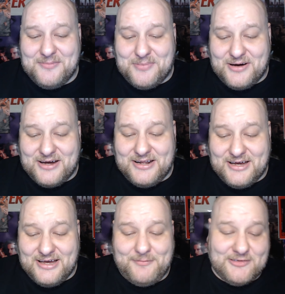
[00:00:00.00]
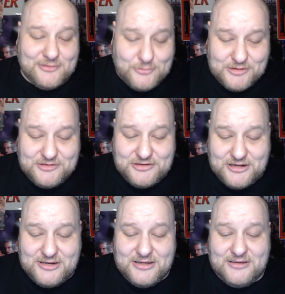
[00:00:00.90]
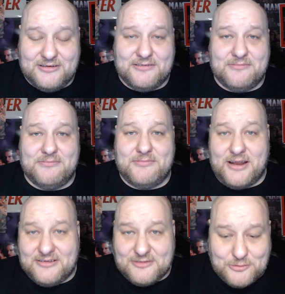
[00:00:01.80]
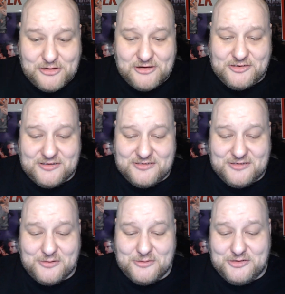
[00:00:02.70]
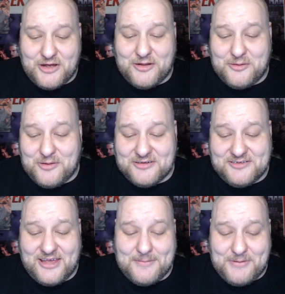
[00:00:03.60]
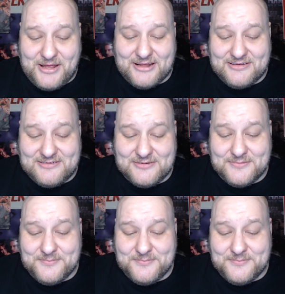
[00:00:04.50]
But if it's a tradition, then it's a tradition, so Sheldon wants to get peanuts.